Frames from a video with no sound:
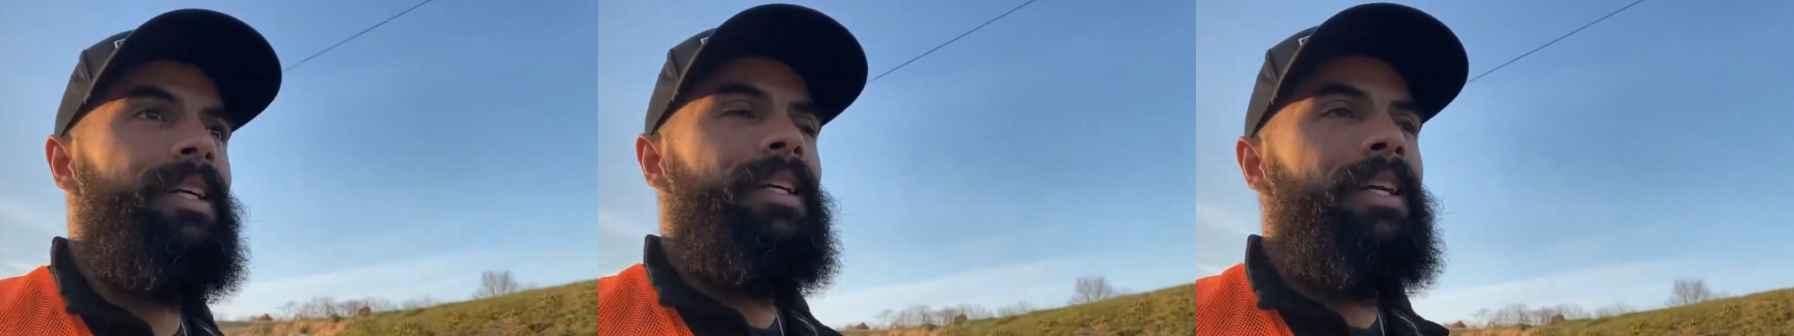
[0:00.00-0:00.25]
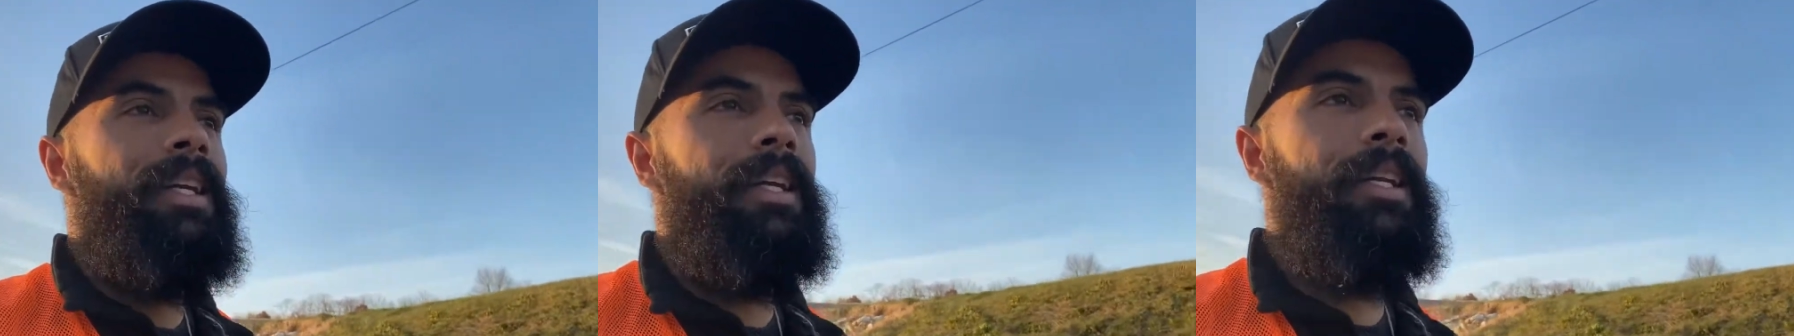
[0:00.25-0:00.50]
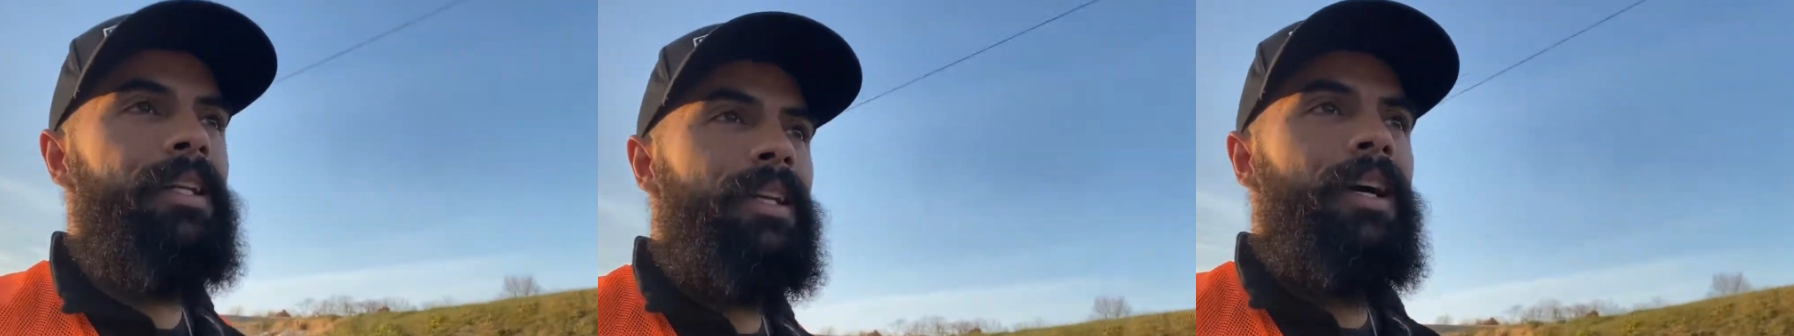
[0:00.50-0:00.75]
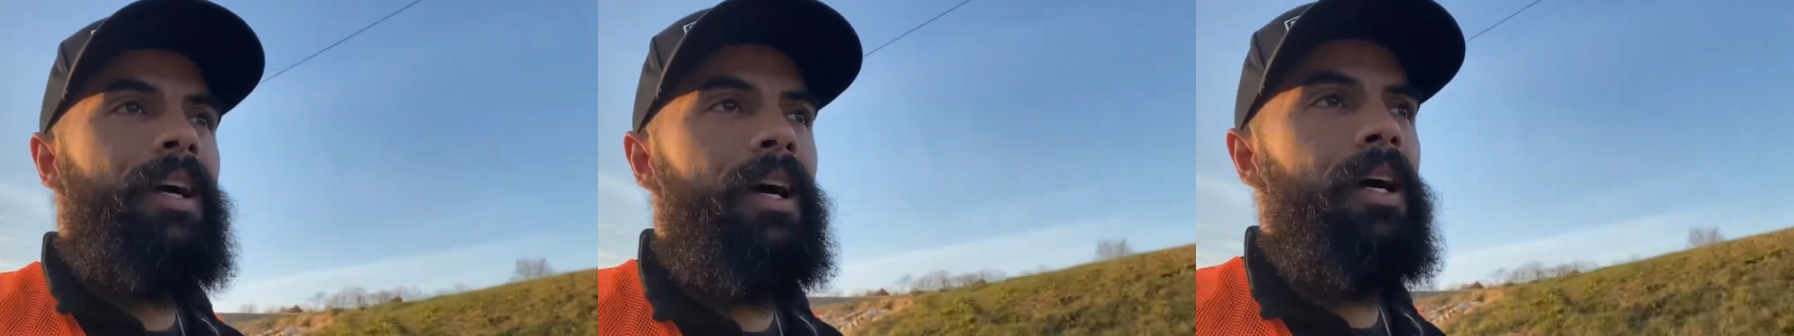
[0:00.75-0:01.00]
in
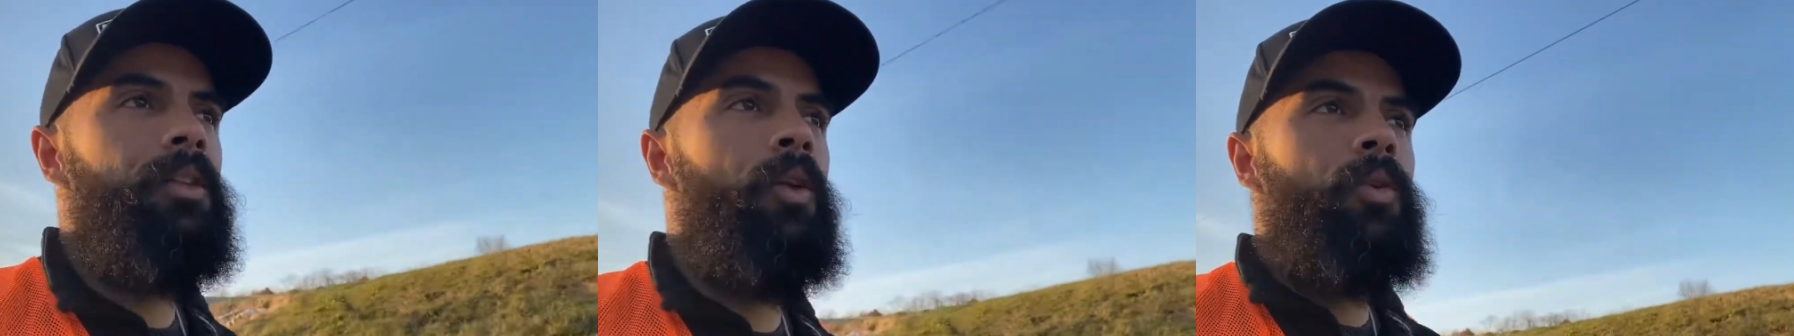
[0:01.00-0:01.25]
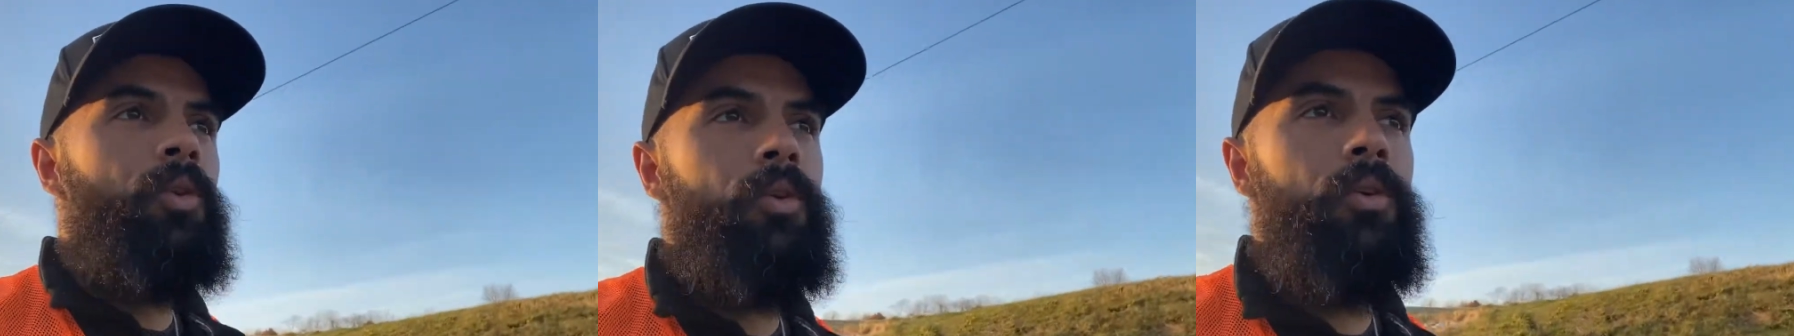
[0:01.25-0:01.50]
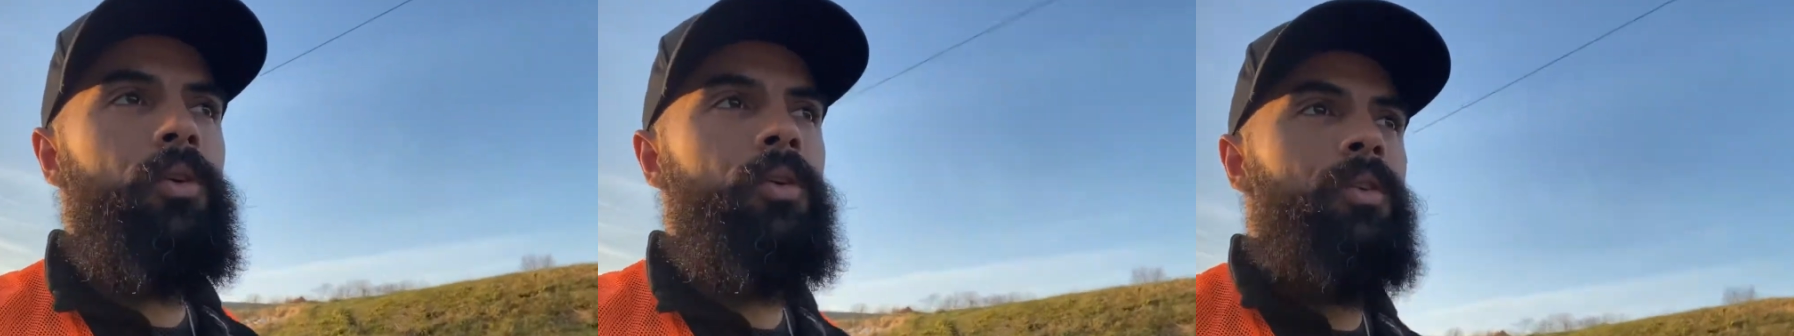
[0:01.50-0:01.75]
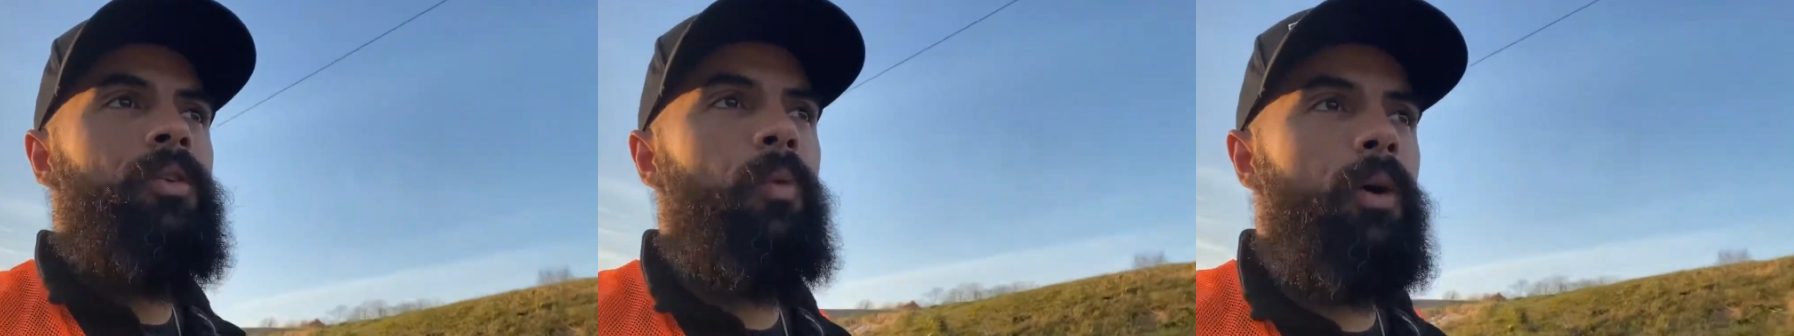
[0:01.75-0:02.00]
a local
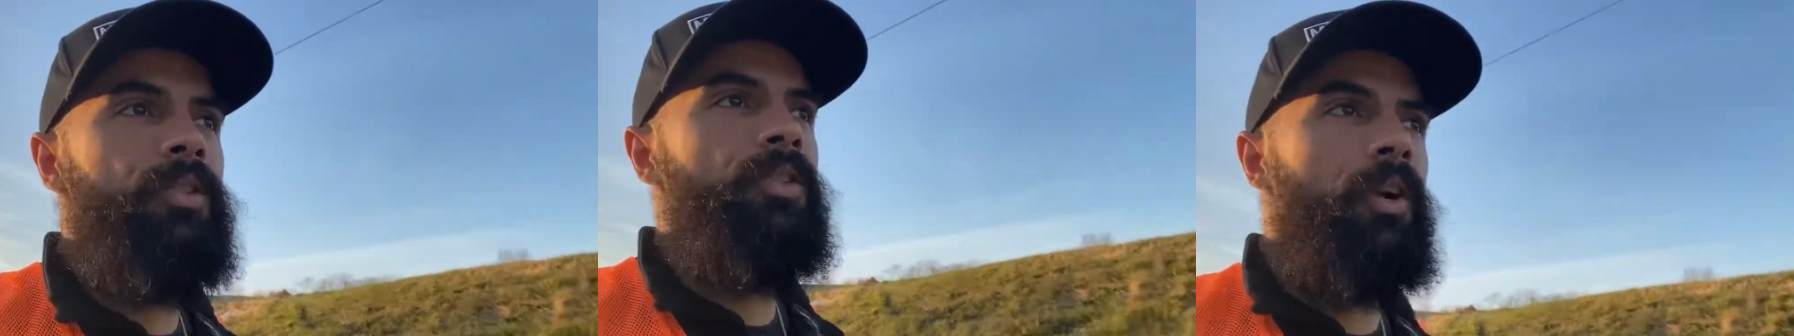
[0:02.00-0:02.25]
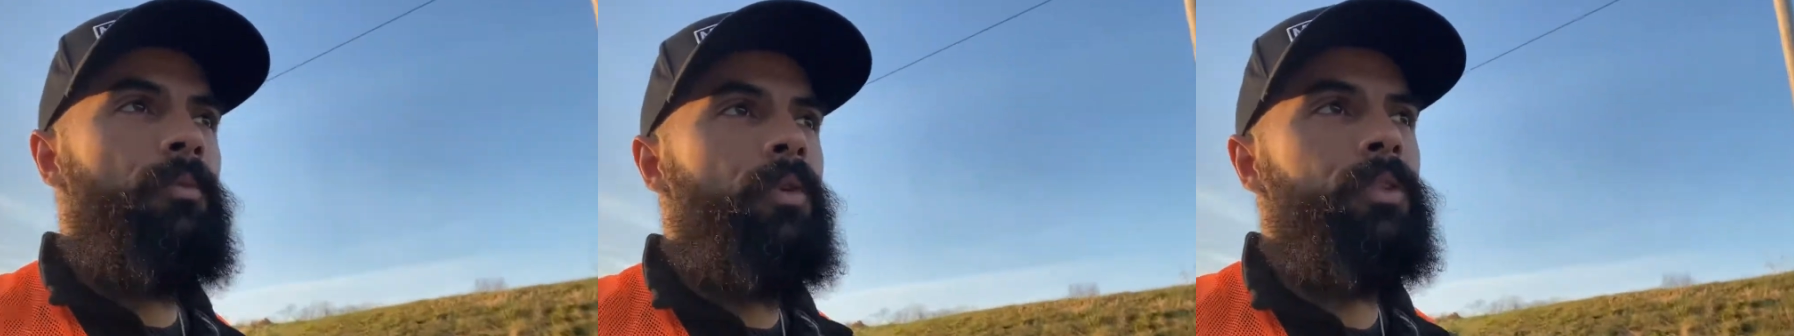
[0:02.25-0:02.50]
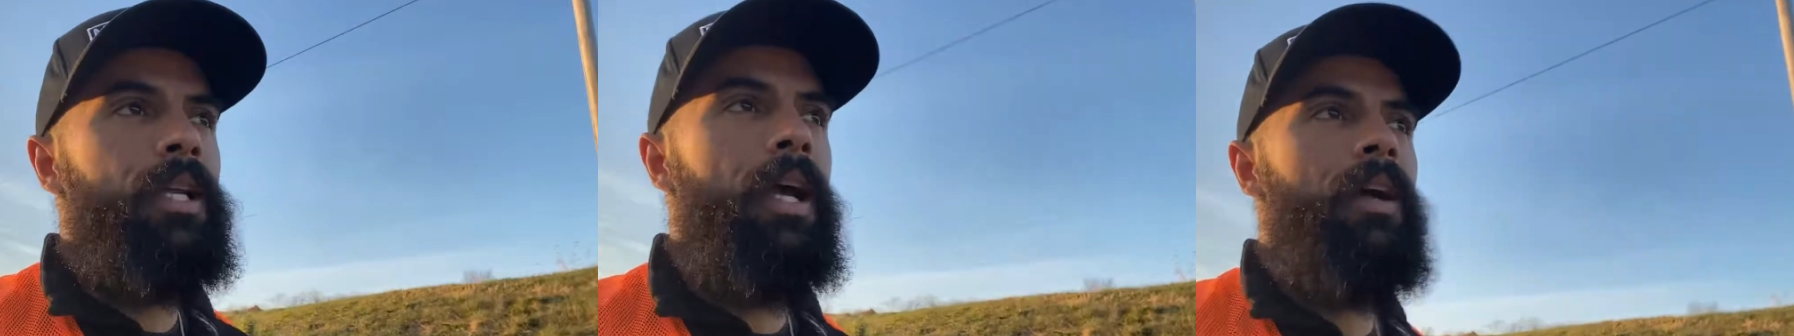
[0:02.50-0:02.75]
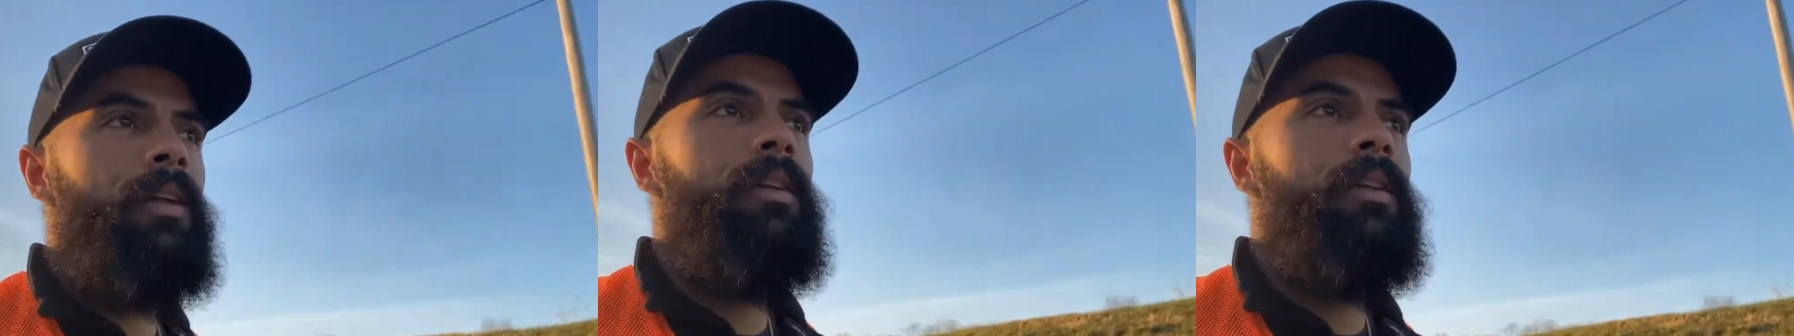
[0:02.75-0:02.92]
one-star motel.